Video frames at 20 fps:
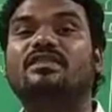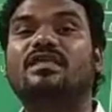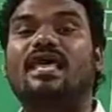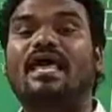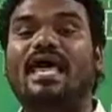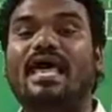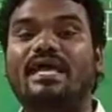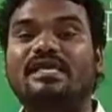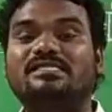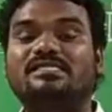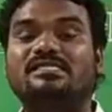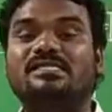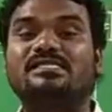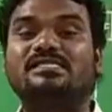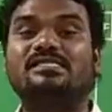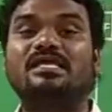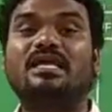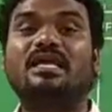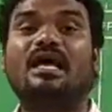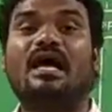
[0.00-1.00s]

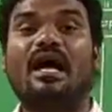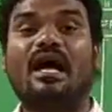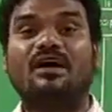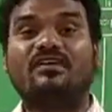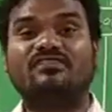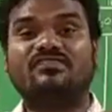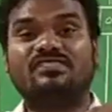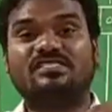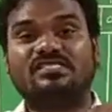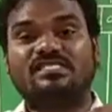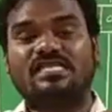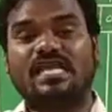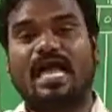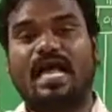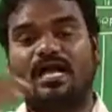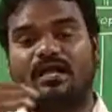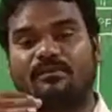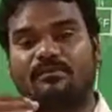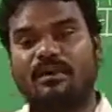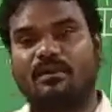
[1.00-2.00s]
accessing of
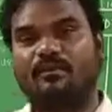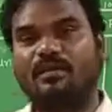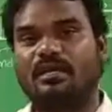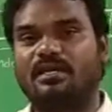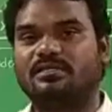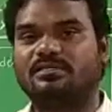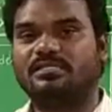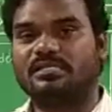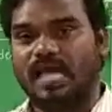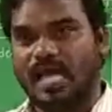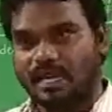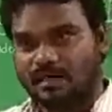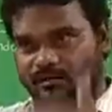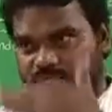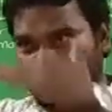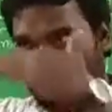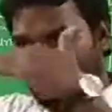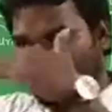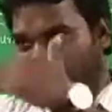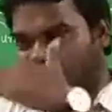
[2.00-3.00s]
stack memory. Stack
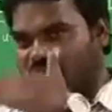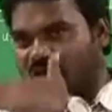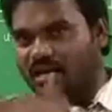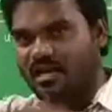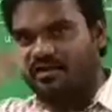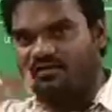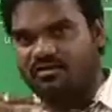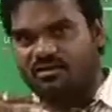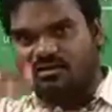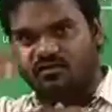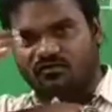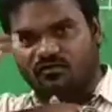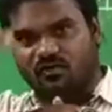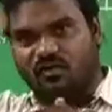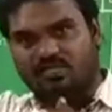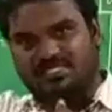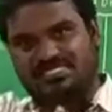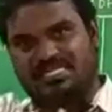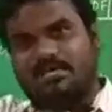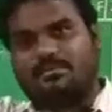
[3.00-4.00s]
memory, we are having the
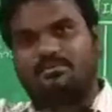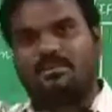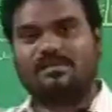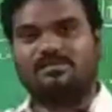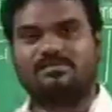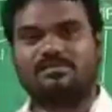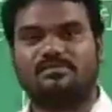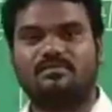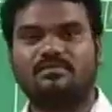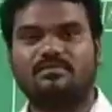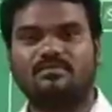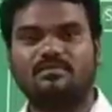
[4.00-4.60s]
4 segments.